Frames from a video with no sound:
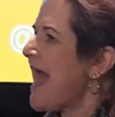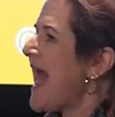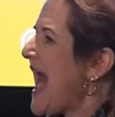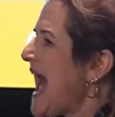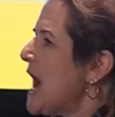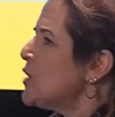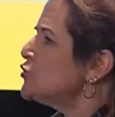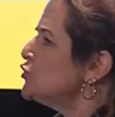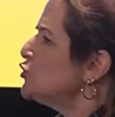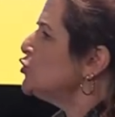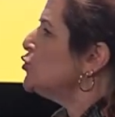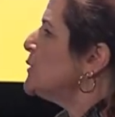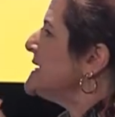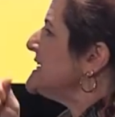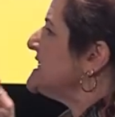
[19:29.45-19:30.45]
How do
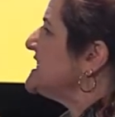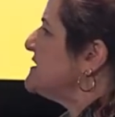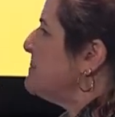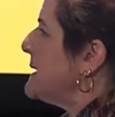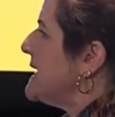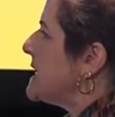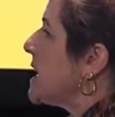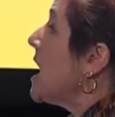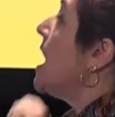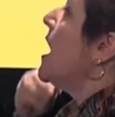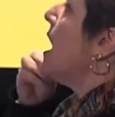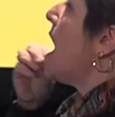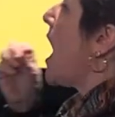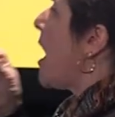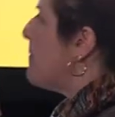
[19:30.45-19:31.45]
we speak
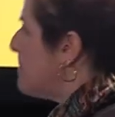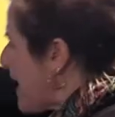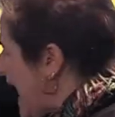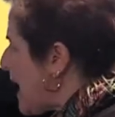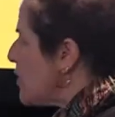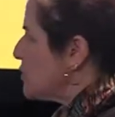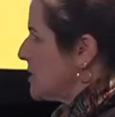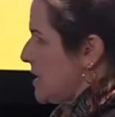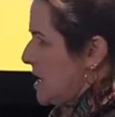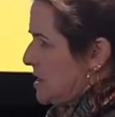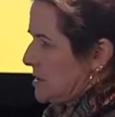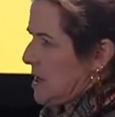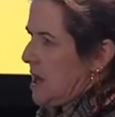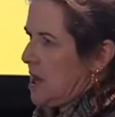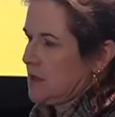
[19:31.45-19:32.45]
about
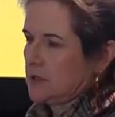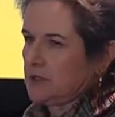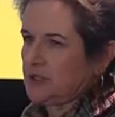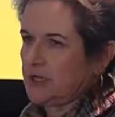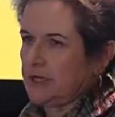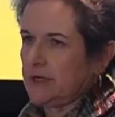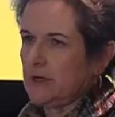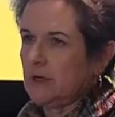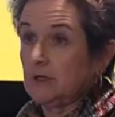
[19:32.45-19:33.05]
oncology?